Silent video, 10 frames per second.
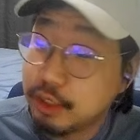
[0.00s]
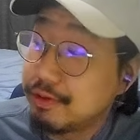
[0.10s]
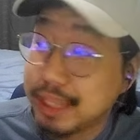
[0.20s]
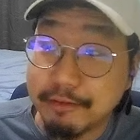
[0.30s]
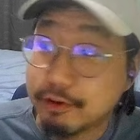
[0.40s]

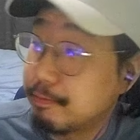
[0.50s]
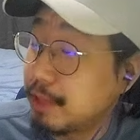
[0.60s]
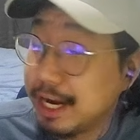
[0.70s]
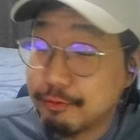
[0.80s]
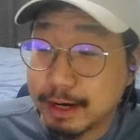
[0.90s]
never
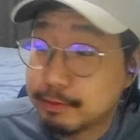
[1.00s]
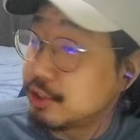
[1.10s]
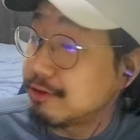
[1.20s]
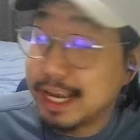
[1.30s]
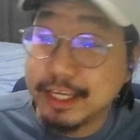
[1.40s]
apply
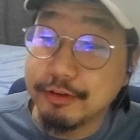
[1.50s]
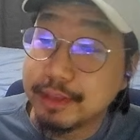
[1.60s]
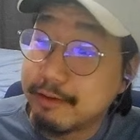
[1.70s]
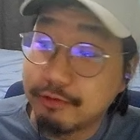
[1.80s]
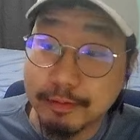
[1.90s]
Rupture and you'll
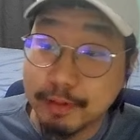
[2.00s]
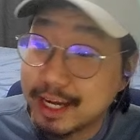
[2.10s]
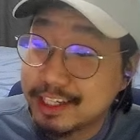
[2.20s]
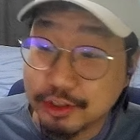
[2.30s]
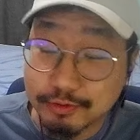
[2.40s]
never apply
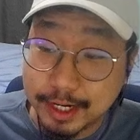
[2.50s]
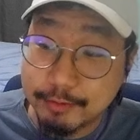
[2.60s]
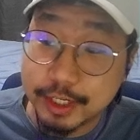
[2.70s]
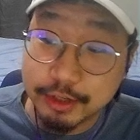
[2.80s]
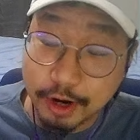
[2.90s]
Strain
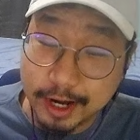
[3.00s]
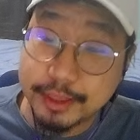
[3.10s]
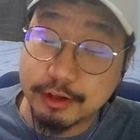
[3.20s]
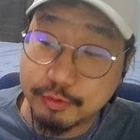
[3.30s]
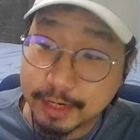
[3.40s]
when you're on
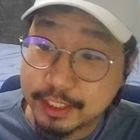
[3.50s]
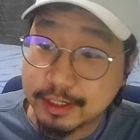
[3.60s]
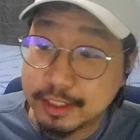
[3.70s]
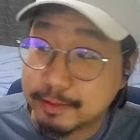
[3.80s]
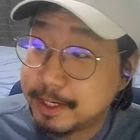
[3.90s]
those
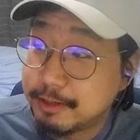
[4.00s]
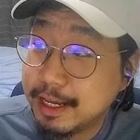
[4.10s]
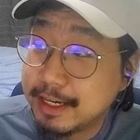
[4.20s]
Resonance modes.